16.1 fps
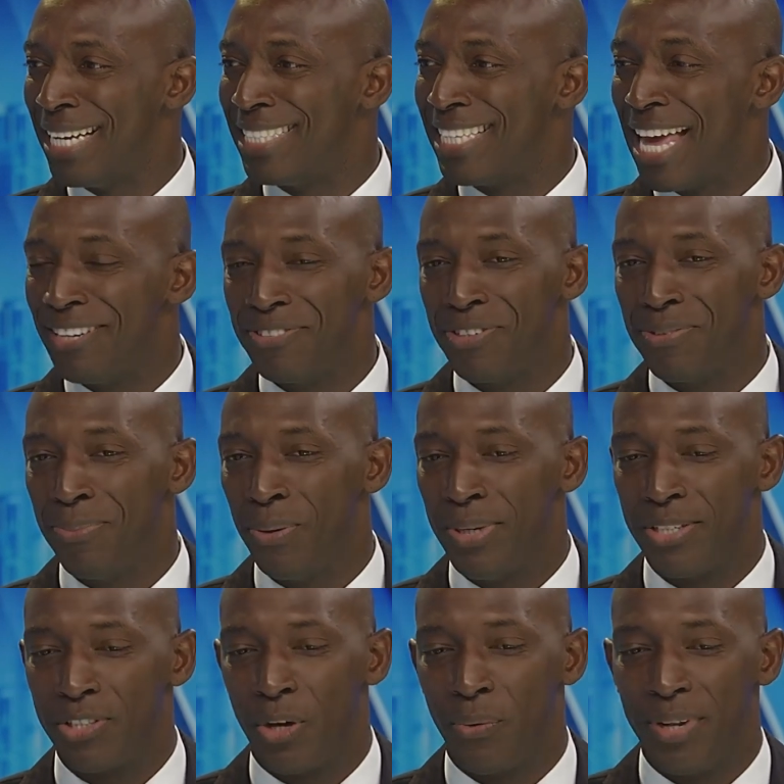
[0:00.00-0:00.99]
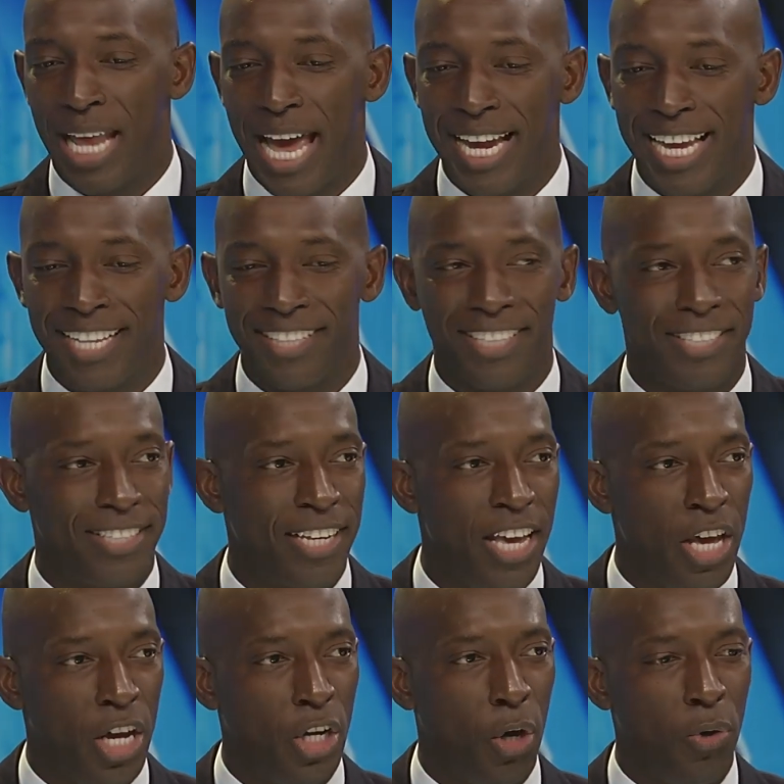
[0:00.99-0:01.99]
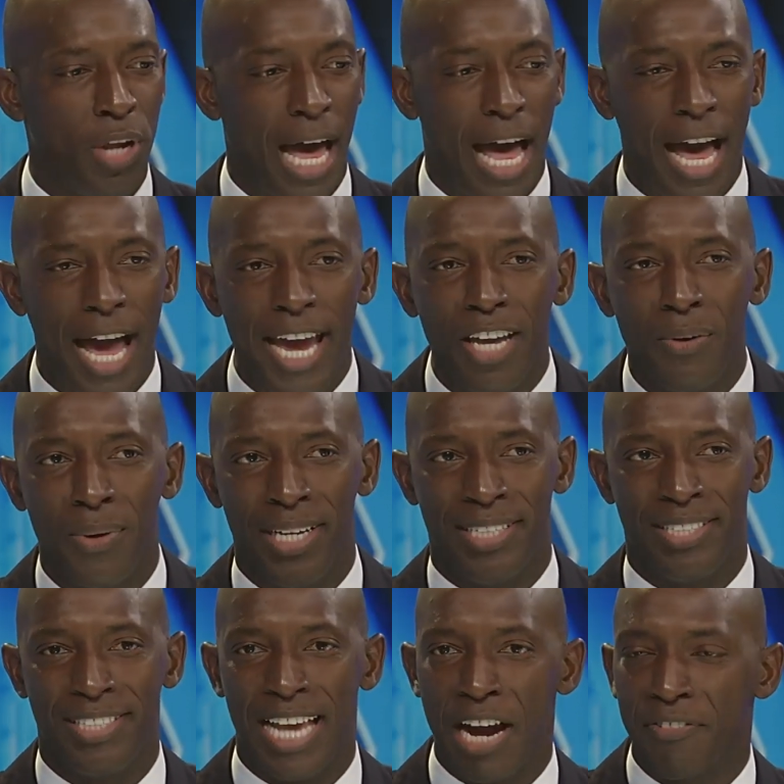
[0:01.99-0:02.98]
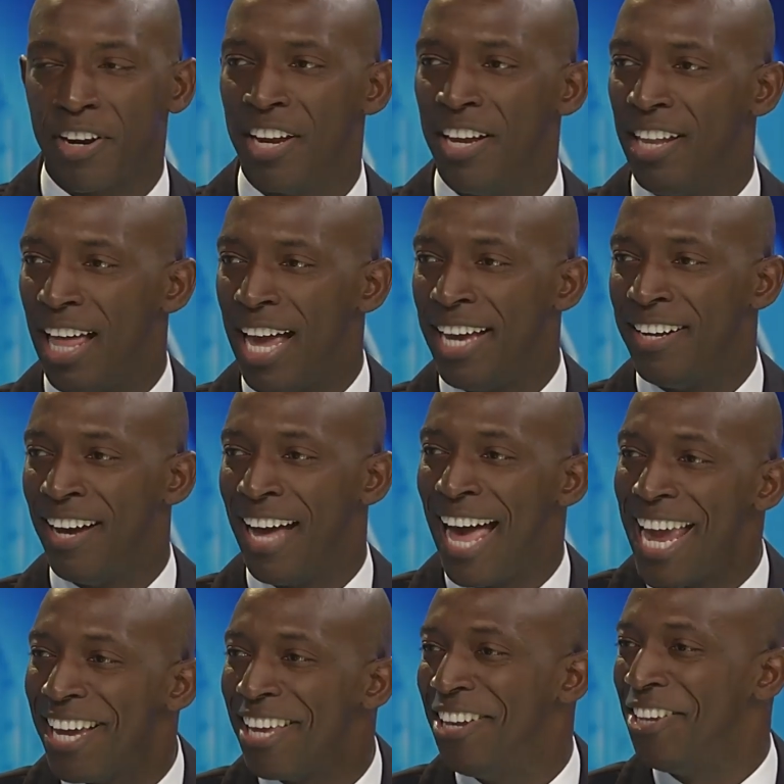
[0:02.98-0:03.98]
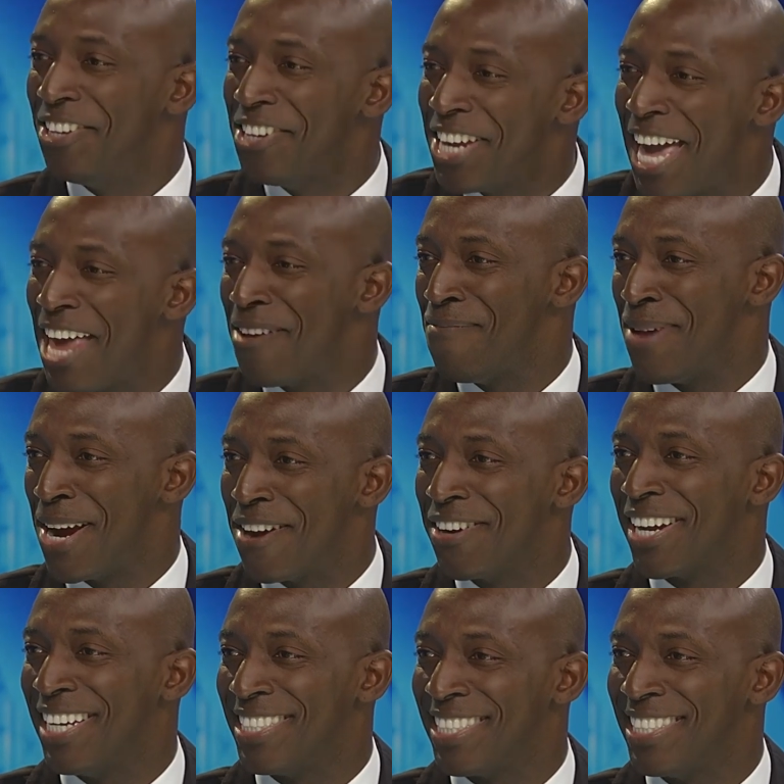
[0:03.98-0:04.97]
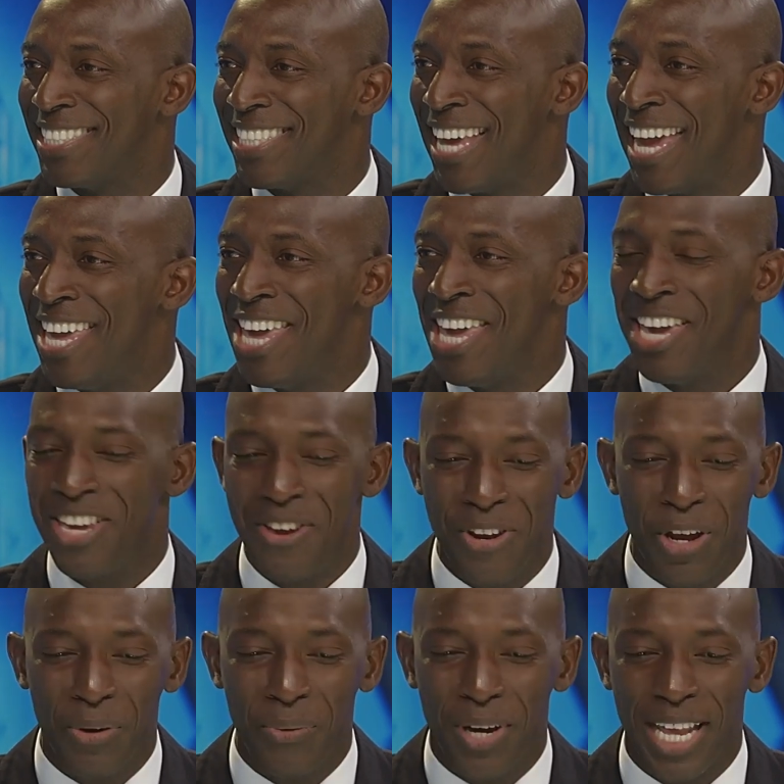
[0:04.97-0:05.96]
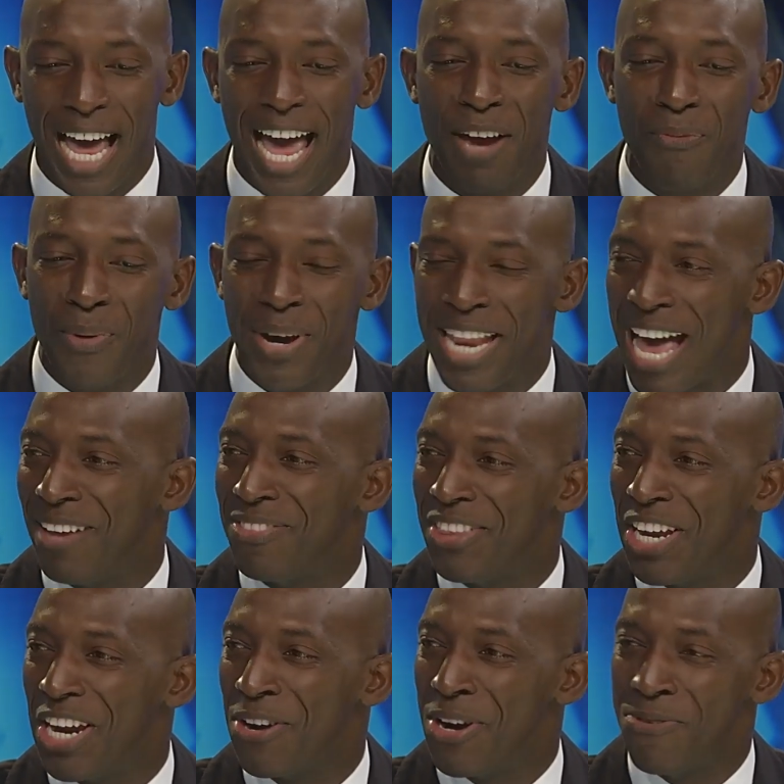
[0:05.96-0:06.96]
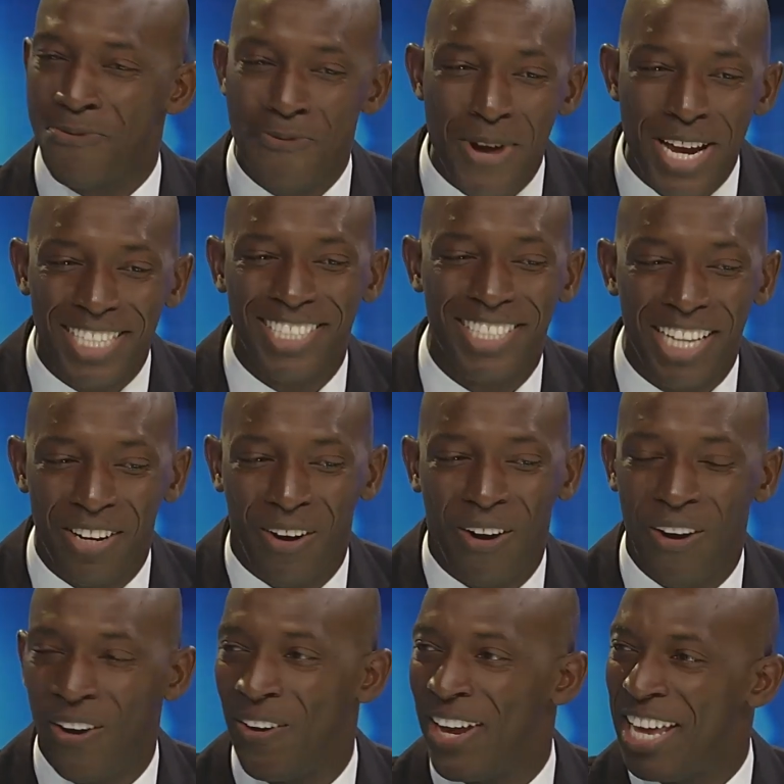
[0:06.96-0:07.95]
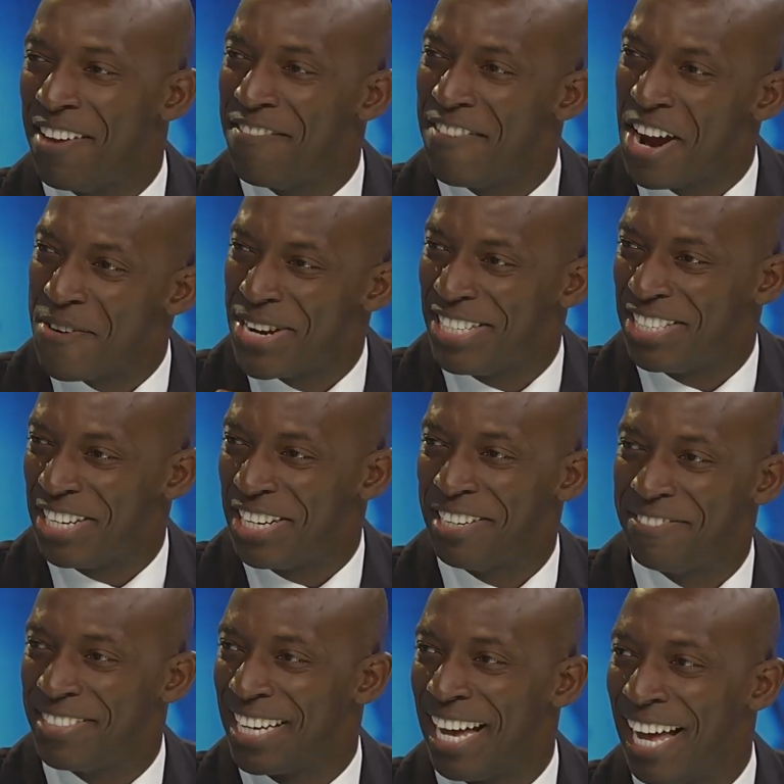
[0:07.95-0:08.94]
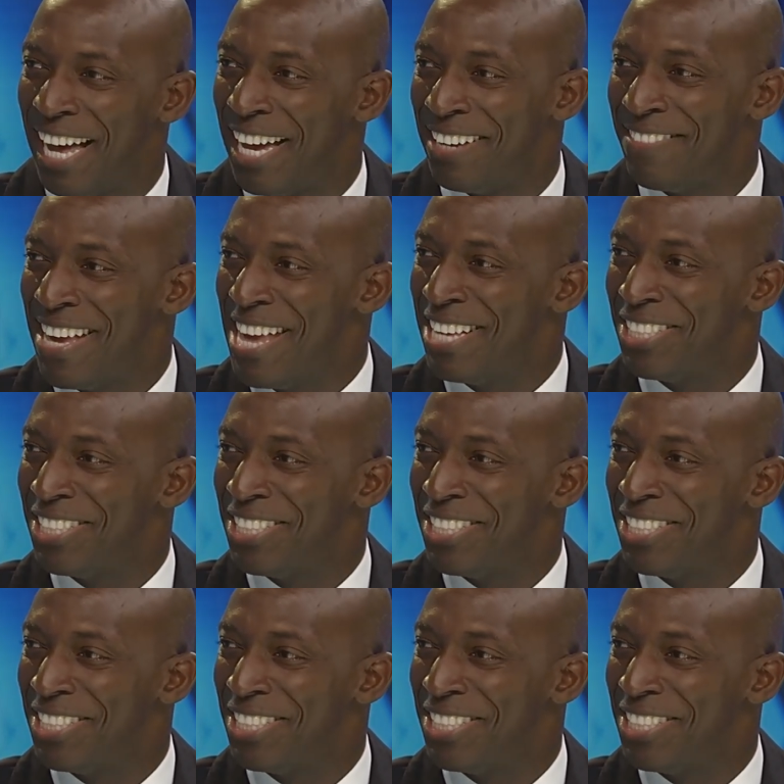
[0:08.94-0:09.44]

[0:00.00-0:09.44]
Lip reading: testimony. So when I get to go to Iowa and South Carolina, I can look at Americans and say, you know what? I went out there and risked it all in a very tough time.